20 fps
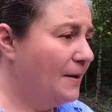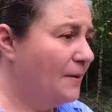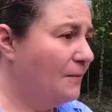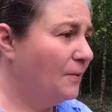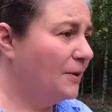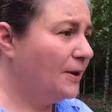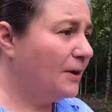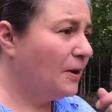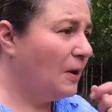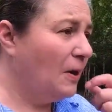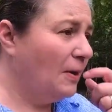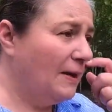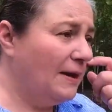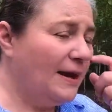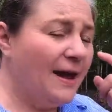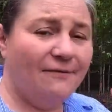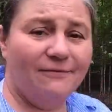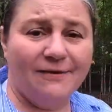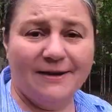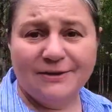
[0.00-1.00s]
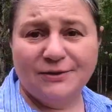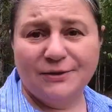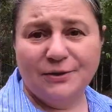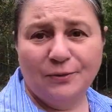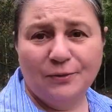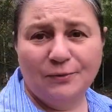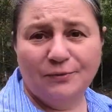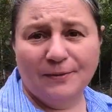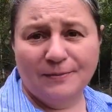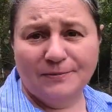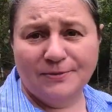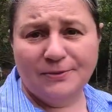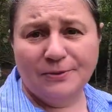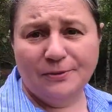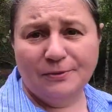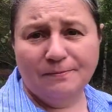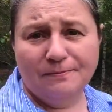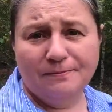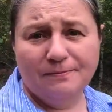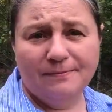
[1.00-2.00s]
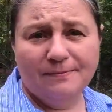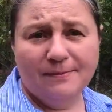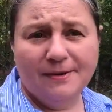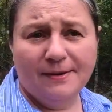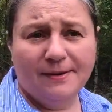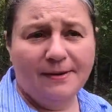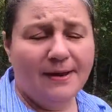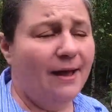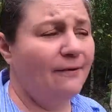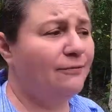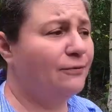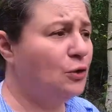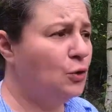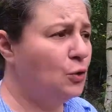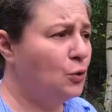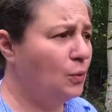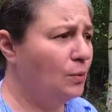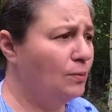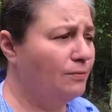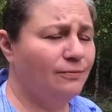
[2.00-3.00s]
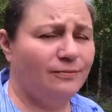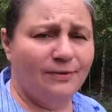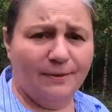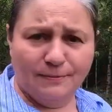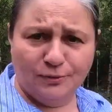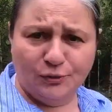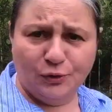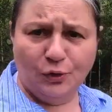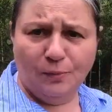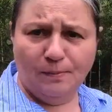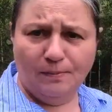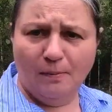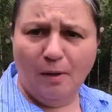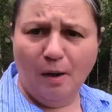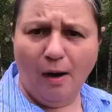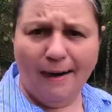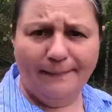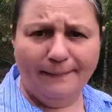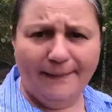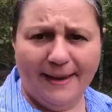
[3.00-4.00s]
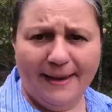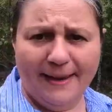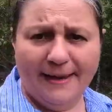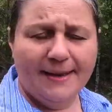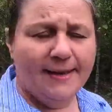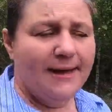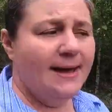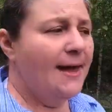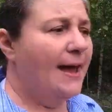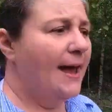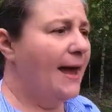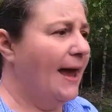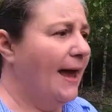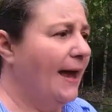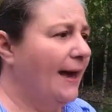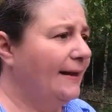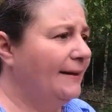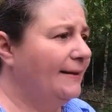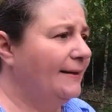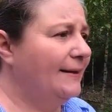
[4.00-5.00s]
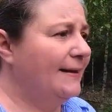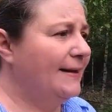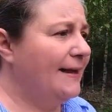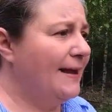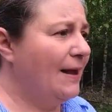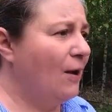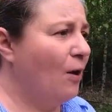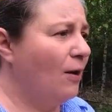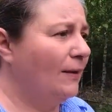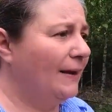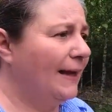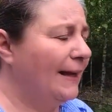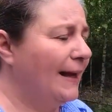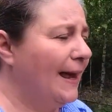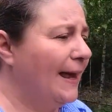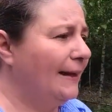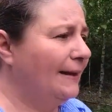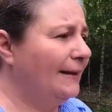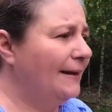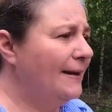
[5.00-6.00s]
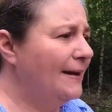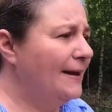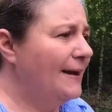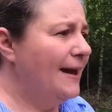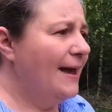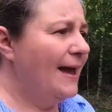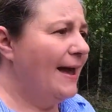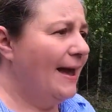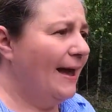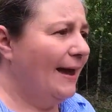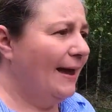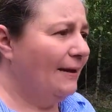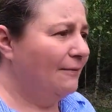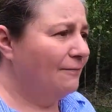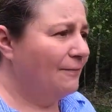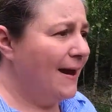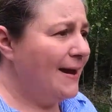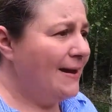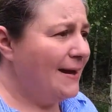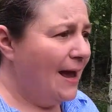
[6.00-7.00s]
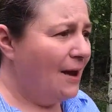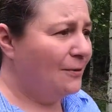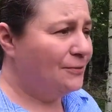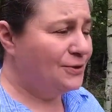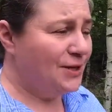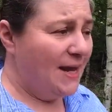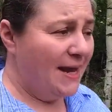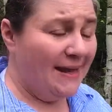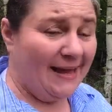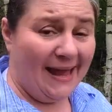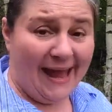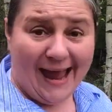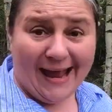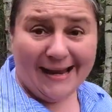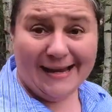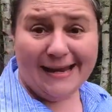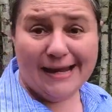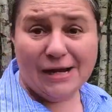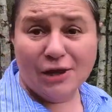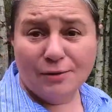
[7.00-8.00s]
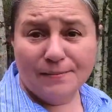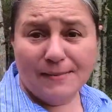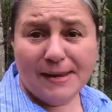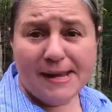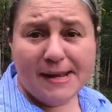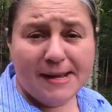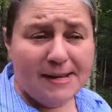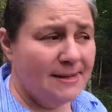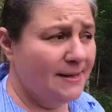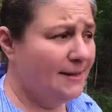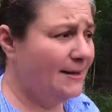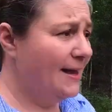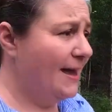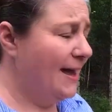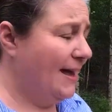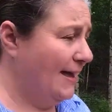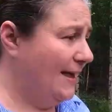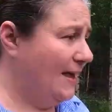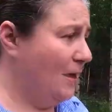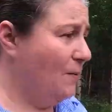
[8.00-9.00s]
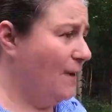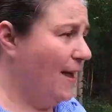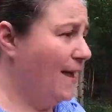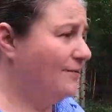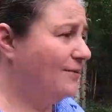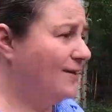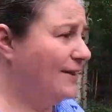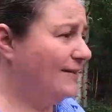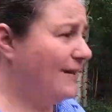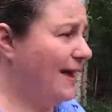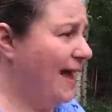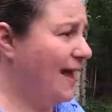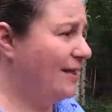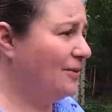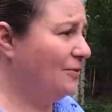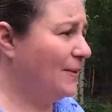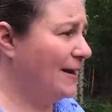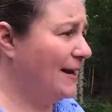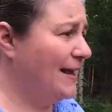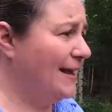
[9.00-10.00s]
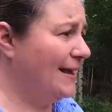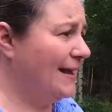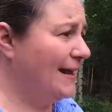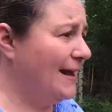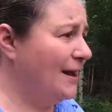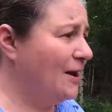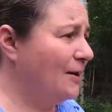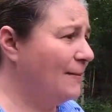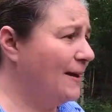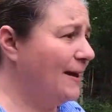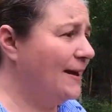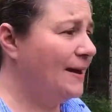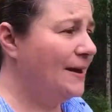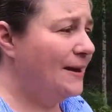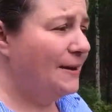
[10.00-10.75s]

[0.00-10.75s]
what do you call it, FS2 from Zoom, F2 from Zoom on me, and the Hollyland. Right now, Jake can hear me. He waves his hands when he can hear me,